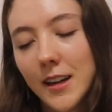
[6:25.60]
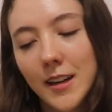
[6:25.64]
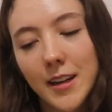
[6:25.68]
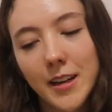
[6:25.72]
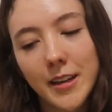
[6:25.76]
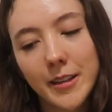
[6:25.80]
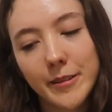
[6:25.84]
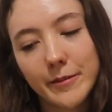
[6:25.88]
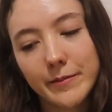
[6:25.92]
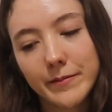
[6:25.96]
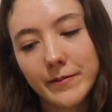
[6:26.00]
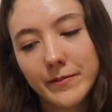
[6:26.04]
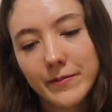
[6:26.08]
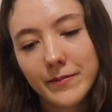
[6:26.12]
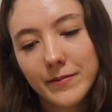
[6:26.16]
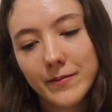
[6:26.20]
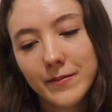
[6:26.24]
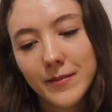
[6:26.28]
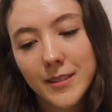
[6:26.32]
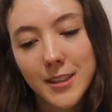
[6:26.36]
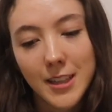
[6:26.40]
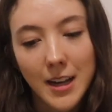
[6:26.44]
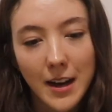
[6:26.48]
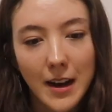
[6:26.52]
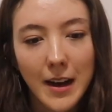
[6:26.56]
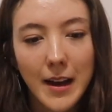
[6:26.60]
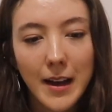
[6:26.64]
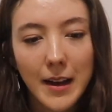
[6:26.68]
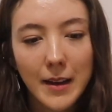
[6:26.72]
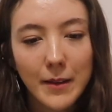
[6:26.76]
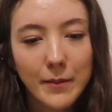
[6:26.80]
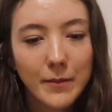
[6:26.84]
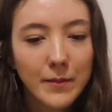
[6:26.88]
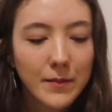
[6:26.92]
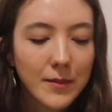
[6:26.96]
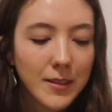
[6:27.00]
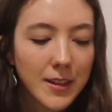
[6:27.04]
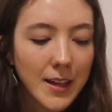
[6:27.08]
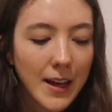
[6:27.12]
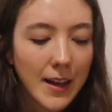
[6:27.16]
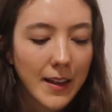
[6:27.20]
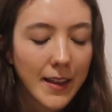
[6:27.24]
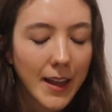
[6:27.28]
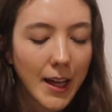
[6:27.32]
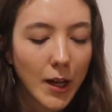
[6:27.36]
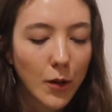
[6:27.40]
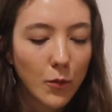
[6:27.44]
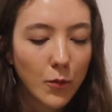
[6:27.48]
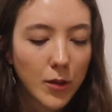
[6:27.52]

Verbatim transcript: um, time that like